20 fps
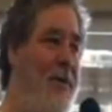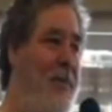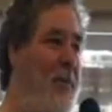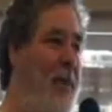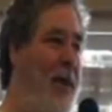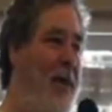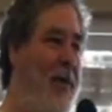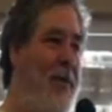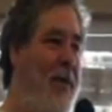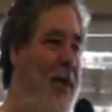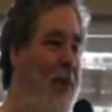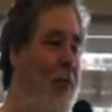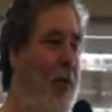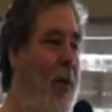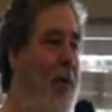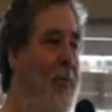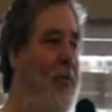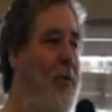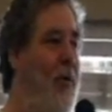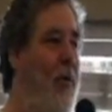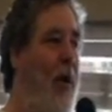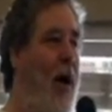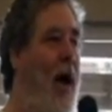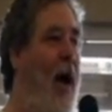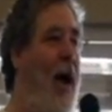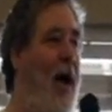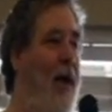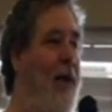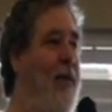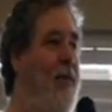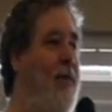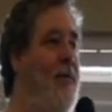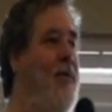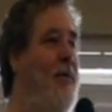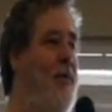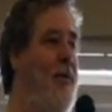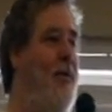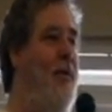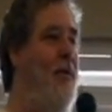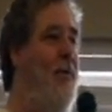they run them so hot
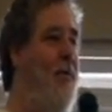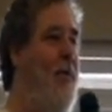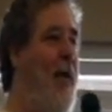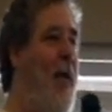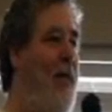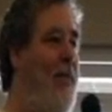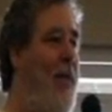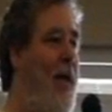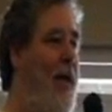that